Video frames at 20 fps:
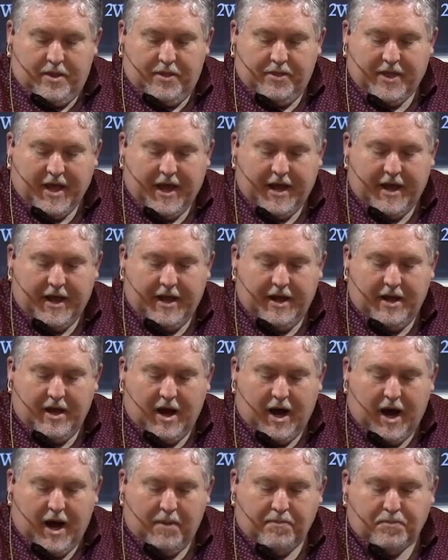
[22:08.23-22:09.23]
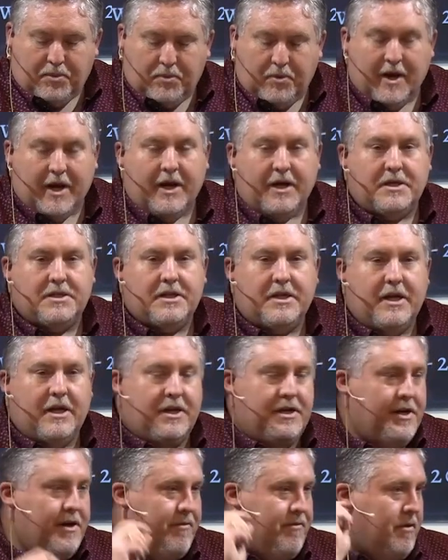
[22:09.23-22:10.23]
they operate
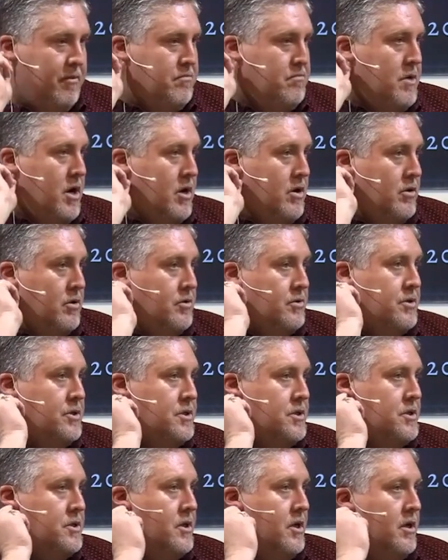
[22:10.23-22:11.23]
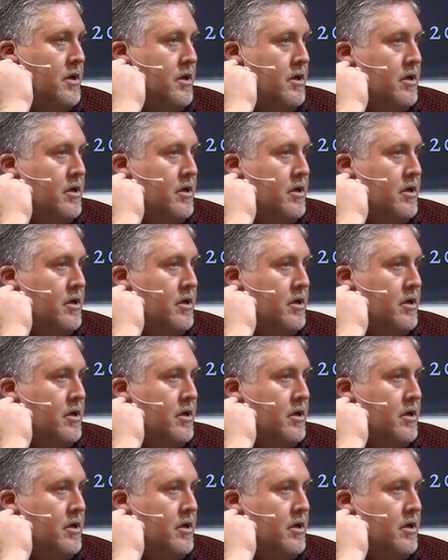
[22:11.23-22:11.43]
in different modes.